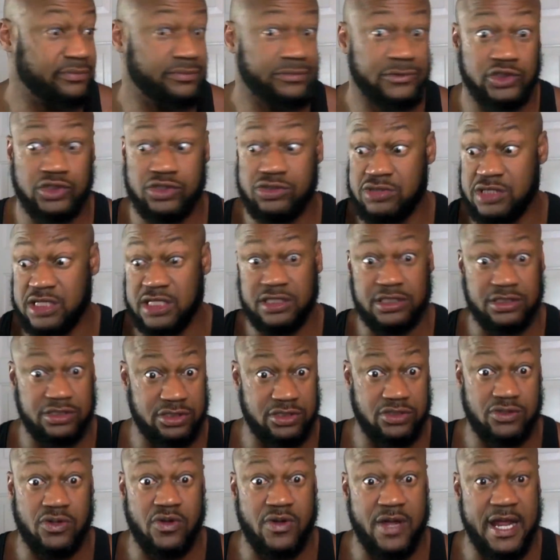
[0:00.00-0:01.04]
You need
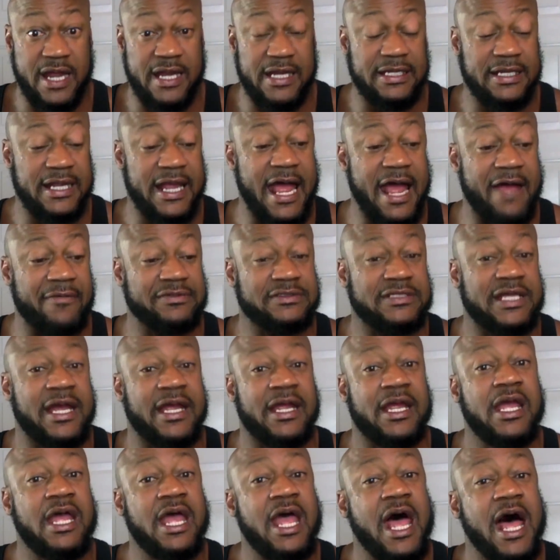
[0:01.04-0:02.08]
to go ahead. And the guy was
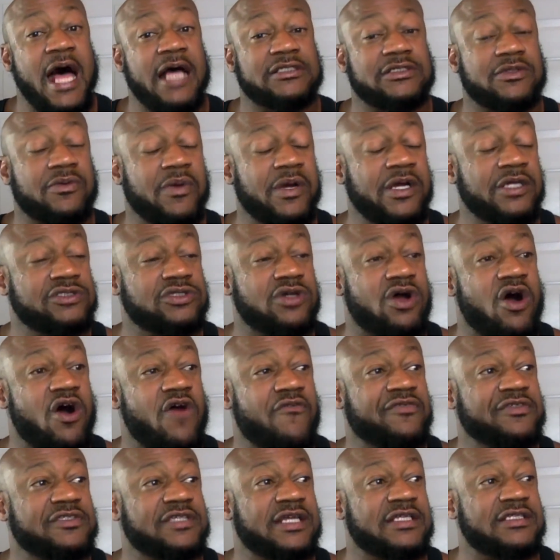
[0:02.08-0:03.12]
like, I said, where's your office?